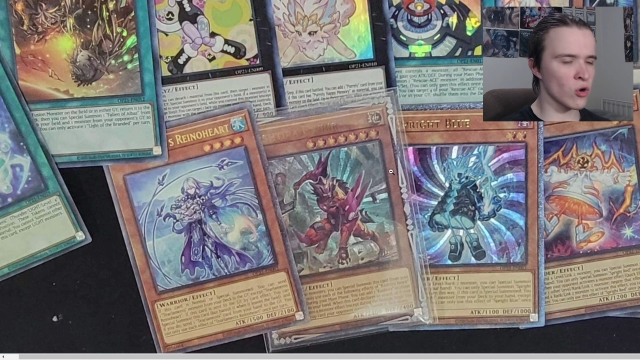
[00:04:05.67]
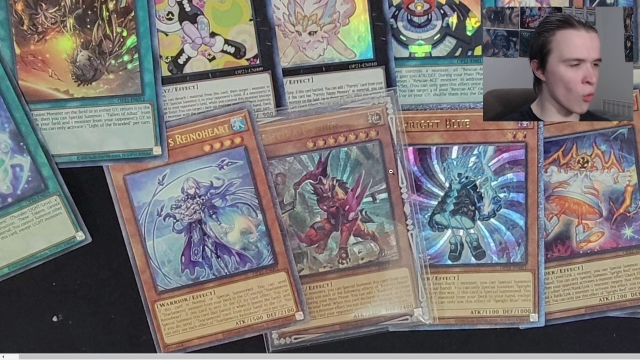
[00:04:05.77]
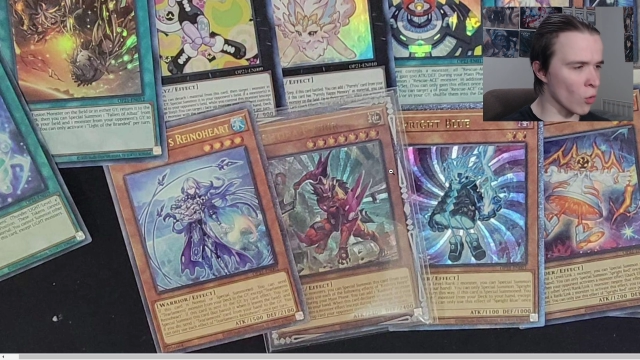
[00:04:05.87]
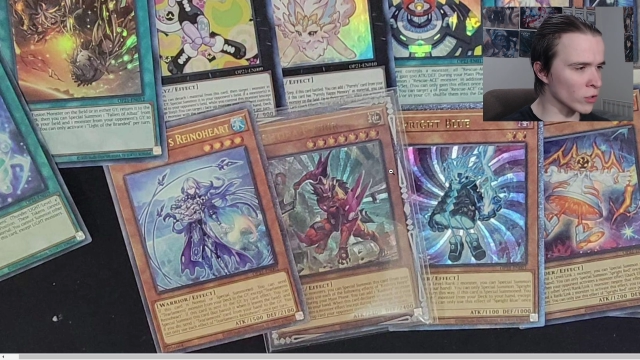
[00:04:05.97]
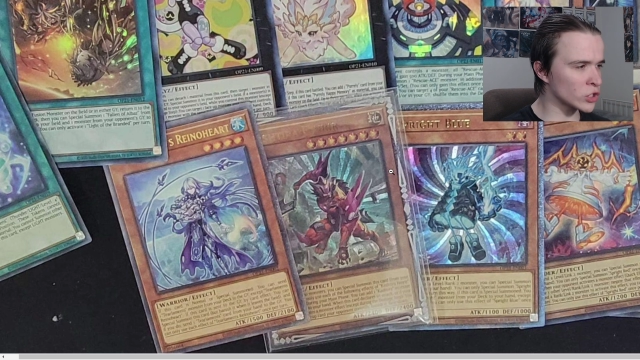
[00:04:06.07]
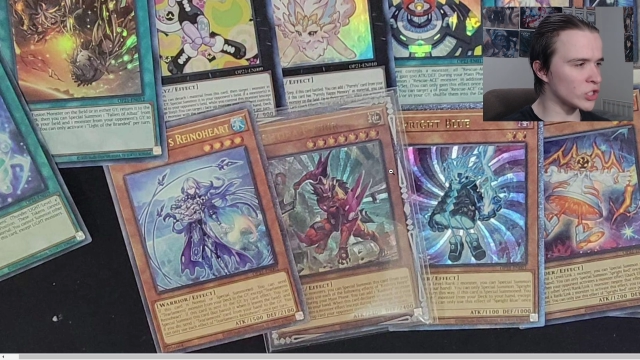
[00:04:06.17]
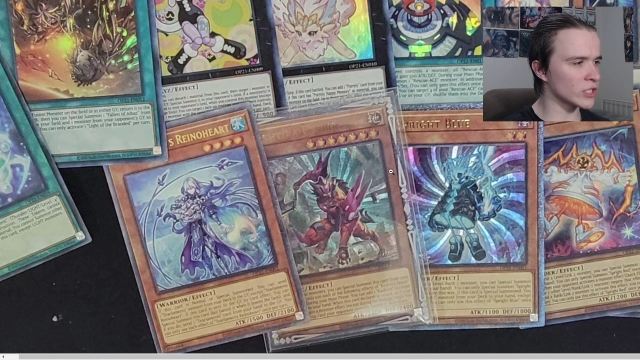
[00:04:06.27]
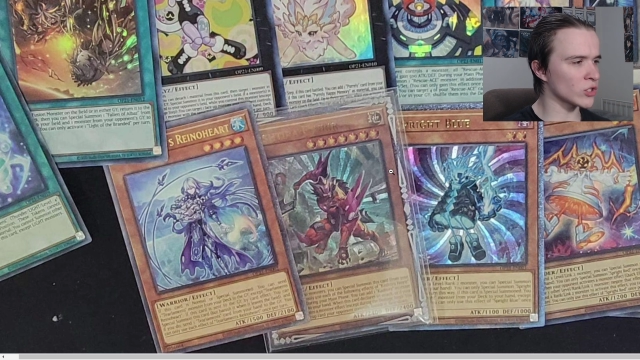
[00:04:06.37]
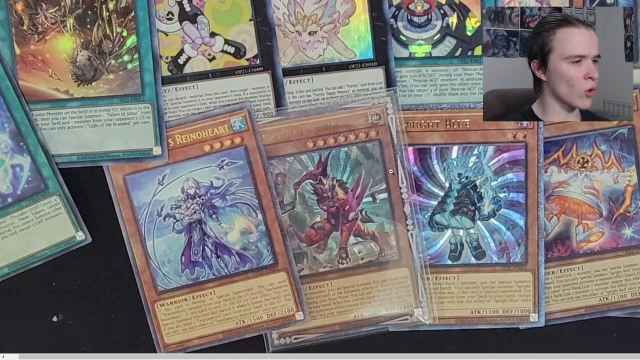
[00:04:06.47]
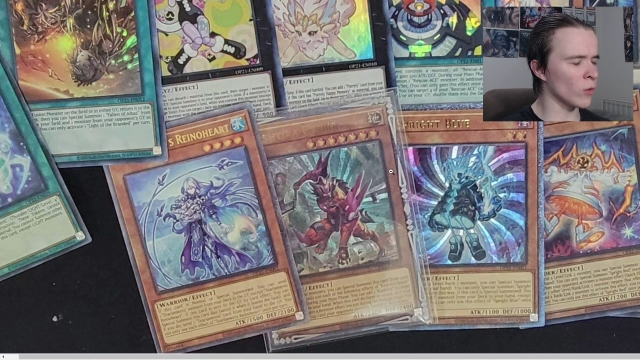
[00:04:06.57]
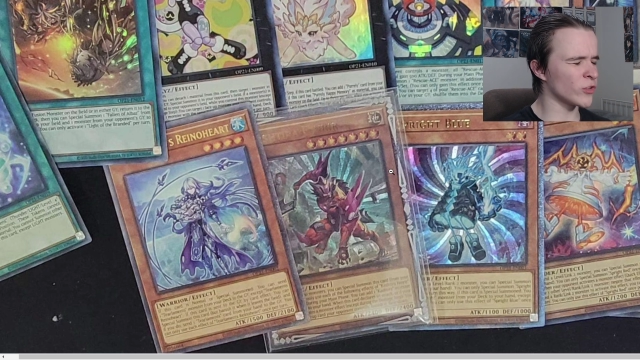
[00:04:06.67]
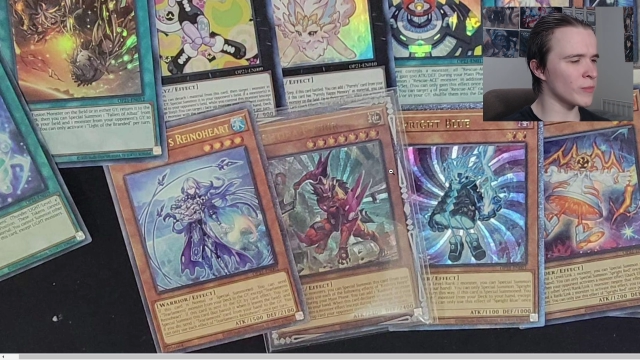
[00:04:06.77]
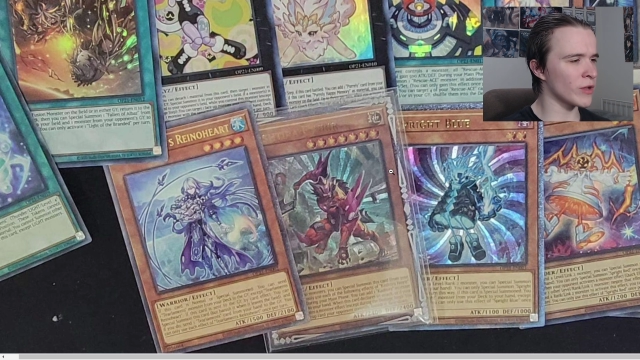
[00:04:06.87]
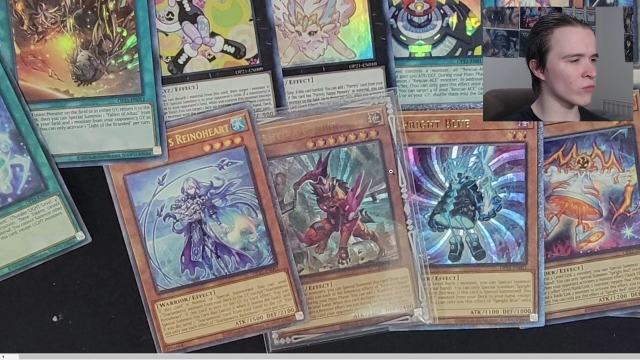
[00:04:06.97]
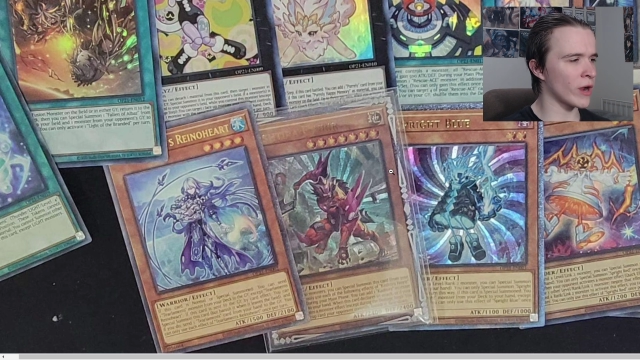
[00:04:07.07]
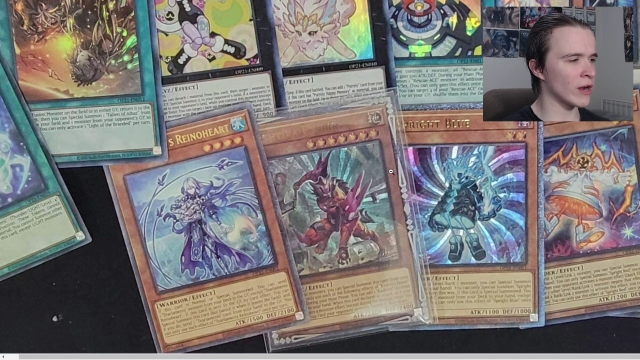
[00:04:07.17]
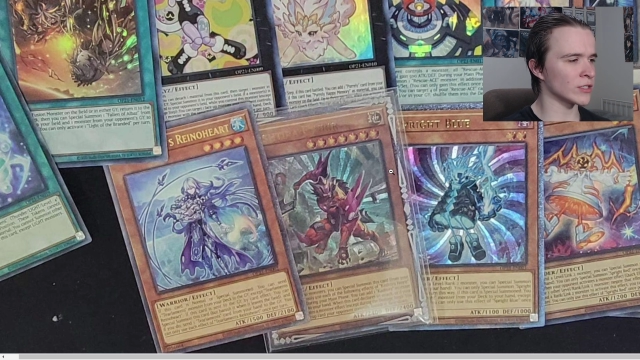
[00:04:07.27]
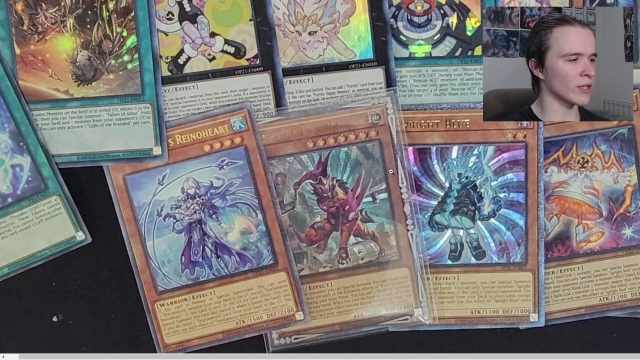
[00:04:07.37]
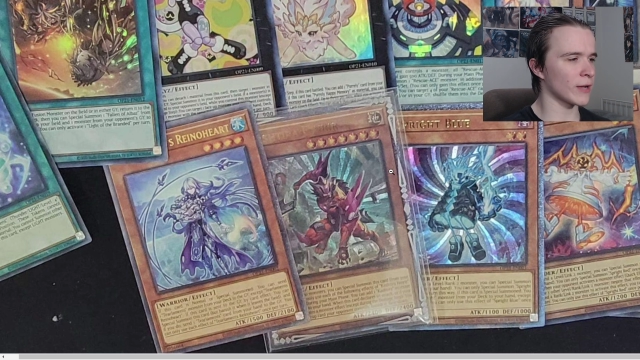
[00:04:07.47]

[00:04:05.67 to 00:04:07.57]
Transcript: gorgeous ultimate rares.